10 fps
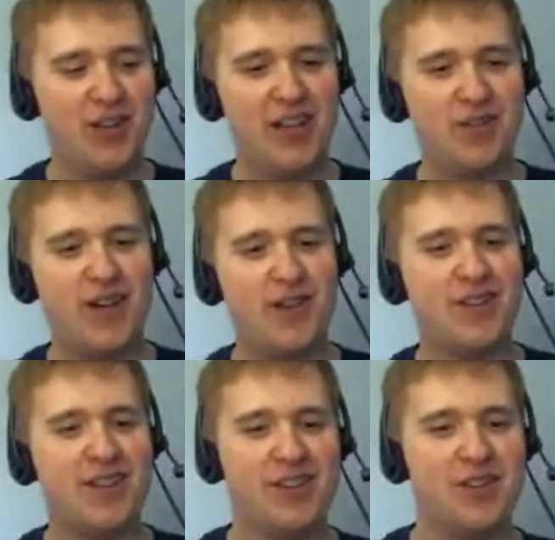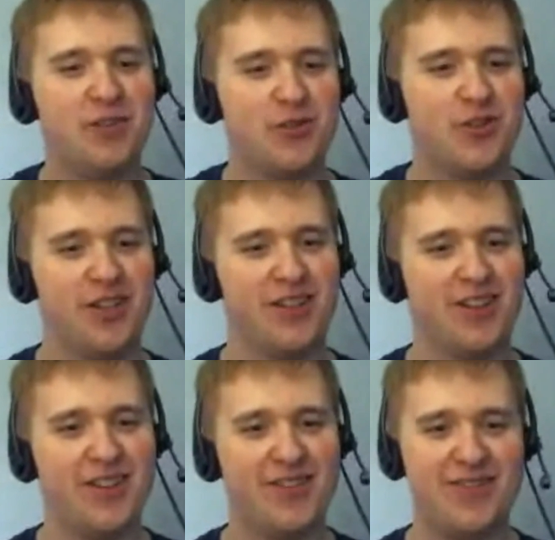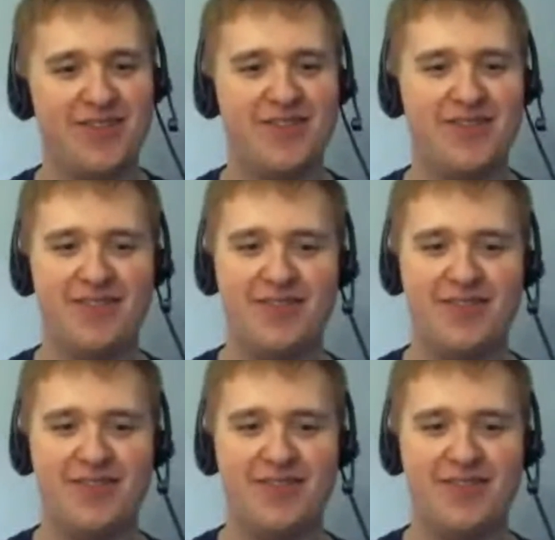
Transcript: Anyway, those last 5 sentences you were trying to say.